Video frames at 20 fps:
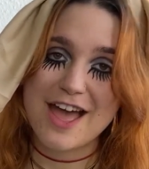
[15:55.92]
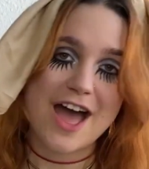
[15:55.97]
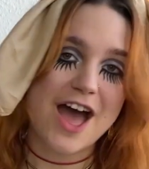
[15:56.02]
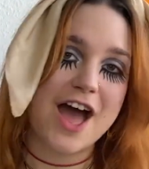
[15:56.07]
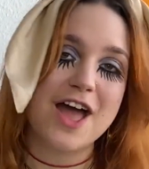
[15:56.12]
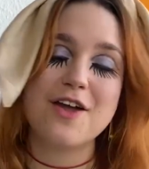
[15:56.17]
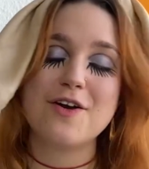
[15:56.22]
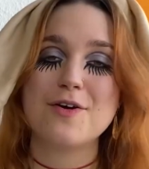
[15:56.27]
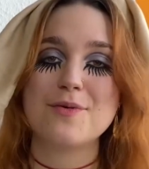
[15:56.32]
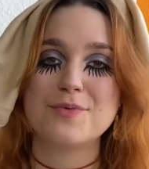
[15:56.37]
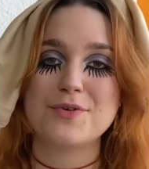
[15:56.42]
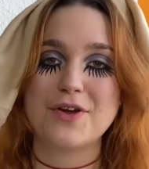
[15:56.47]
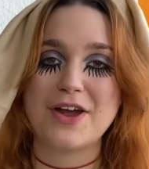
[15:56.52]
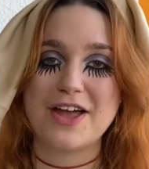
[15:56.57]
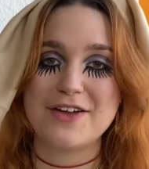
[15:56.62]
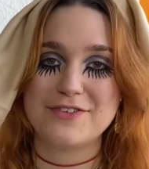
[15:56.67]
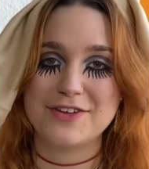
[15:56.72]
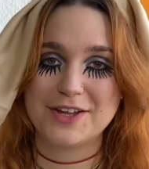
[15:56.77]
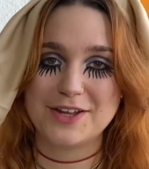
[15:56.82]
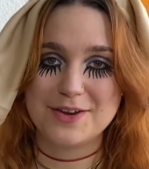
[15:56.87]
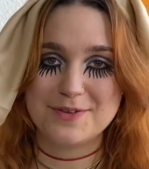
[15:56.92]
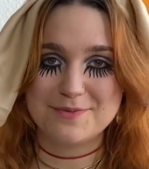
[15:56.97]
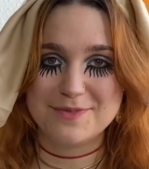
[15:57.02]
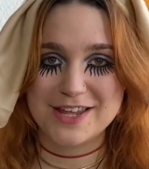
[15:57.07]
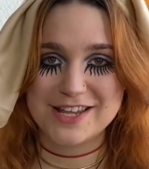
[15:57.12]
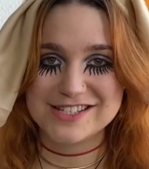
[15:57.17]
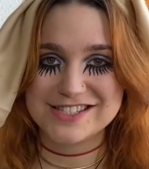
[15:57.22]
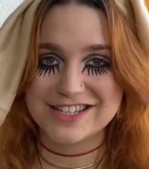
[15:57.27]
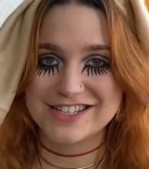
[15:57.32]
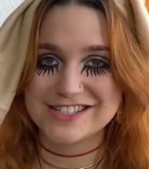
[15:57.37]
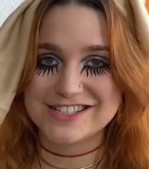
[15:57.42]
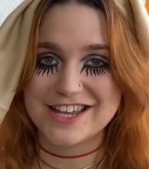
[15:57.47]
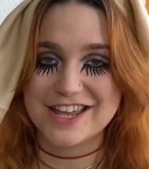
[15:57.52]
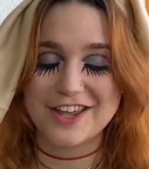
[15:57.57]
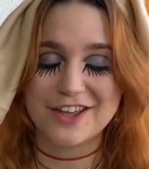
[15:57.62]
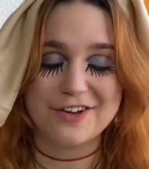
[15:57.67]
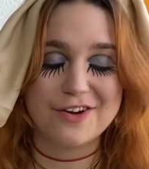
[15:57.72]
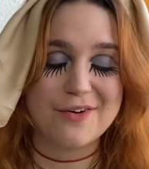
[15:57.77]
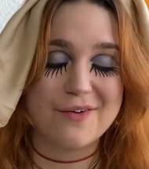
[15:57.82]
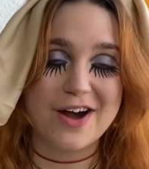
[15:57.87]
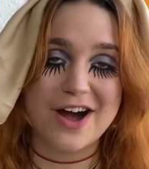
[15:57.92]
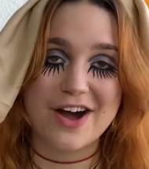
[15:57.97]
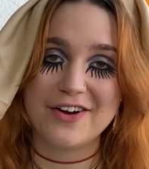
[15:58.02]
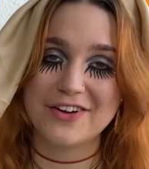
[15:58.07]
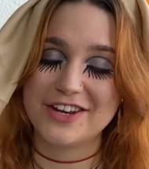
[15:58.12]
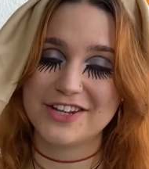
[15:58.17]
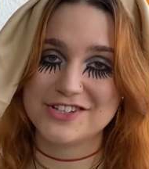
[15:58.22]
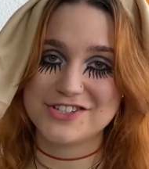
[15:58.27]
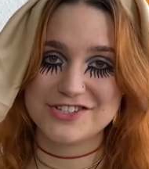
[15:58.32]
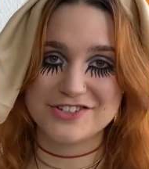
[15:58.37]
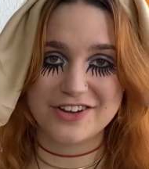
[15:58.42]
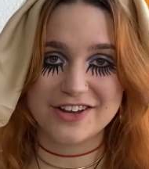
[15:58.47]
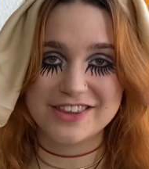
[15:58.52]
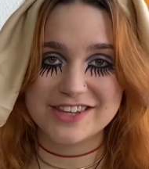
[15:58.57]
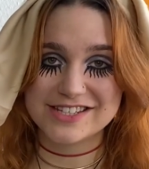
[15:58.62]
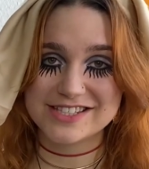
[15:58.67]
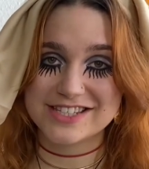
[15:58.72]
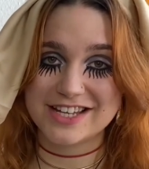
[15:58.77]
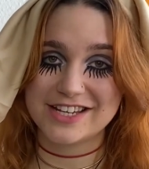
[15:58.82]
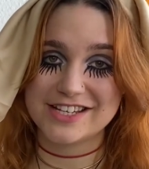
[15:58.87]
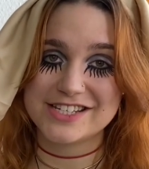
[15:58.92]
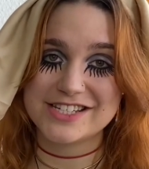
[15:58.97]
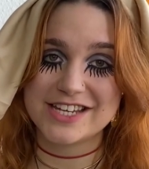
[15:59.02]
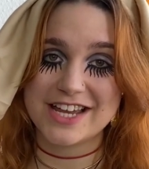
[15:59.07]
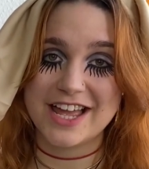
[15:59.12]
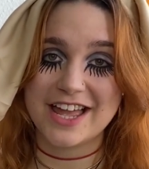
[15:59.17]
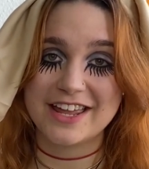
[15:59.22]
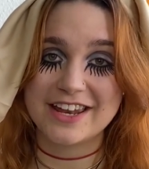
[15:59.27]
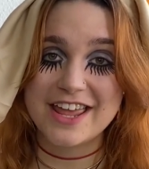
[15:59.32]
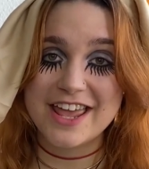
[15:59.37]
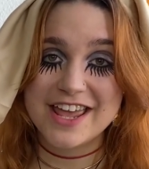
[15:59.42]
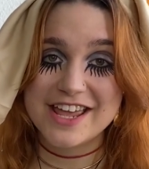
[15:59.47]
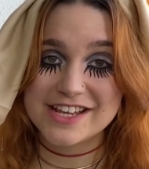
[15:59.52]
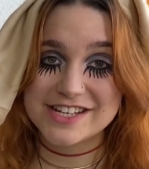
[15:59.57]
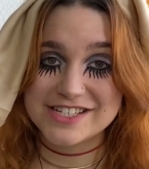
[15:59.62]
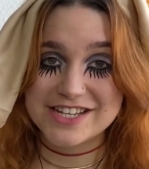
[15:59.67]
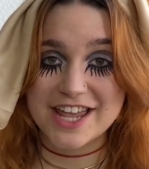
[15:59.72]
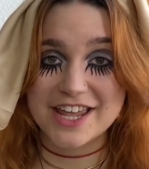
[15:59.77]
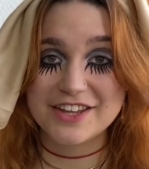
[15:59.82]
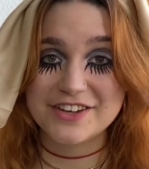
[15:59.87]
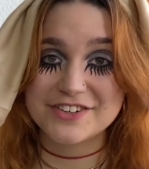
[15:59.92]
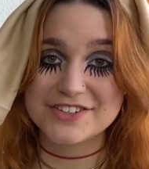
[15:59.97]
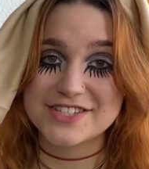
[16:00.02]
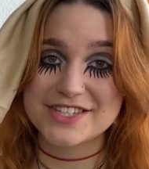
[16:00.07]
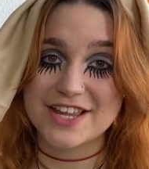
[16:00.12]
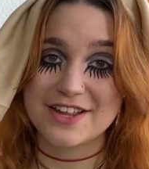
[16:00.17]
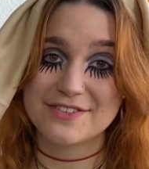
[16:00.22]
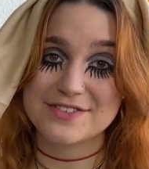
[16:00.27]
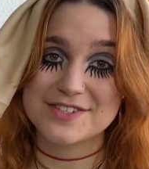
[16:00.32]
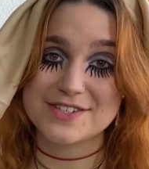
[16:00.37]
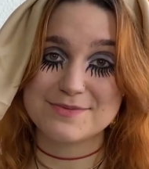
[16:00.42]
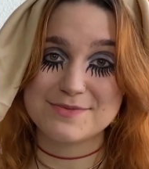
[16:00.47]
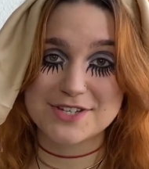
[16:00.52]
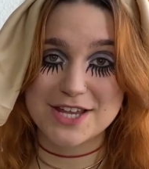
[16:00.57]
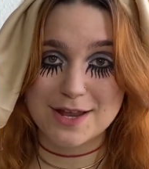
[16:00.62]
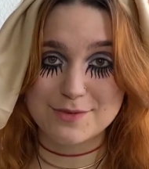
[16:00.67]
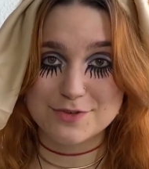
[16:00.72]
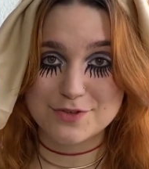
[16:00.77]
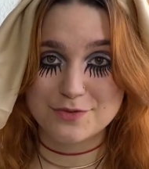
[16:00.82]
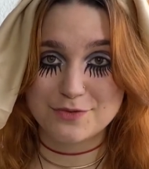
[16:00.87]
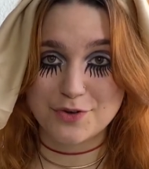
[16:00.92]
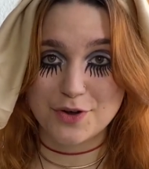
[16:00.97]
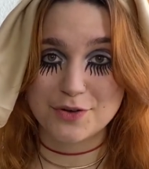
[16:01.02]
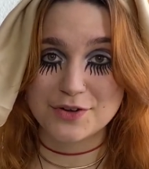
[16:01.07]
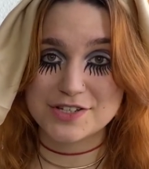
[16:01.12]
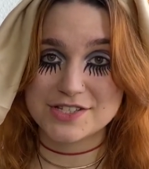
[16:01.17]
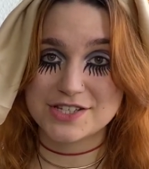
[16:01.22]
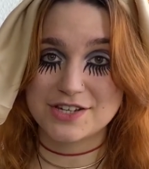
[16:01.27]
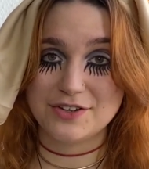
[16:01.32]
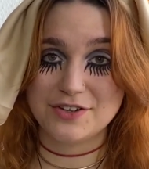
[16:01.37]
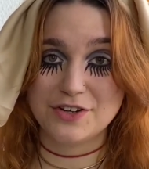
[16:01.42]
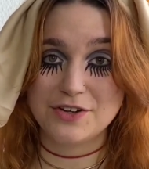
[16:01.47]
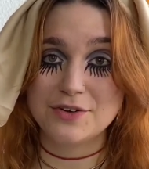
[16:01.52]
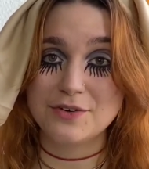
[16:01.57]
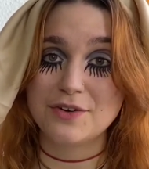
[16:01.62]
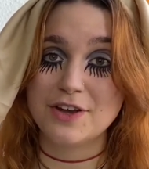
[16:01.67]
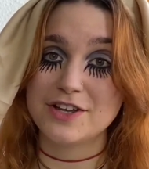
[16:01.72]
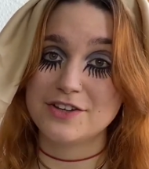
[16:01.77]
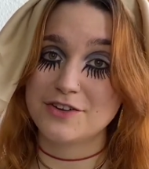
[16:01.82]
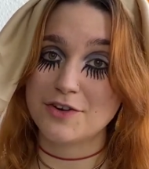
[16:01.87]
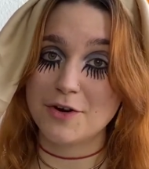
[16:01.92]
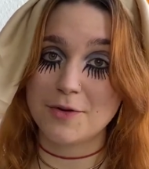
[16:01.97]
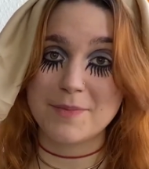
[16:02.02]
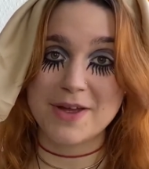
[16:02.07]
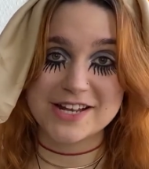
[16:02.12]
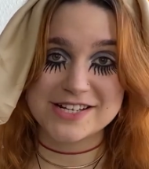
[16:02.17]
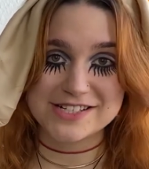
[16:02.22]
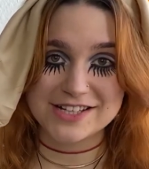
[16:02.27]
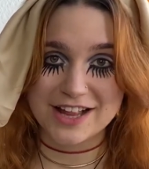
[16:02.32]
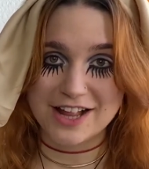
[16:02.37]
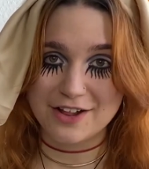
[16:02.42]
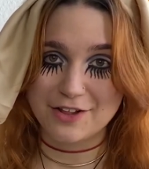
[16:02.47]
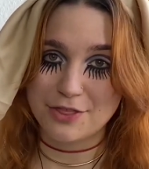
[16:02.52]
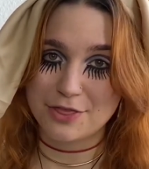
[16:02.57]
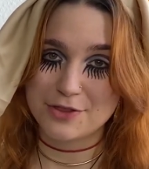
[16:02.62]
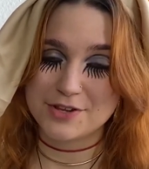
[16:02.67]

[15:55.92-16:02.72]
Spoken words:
I hope you're having an amazing day. Go out, enjoy the sunshine, take yourself some time to focus on you and your mental health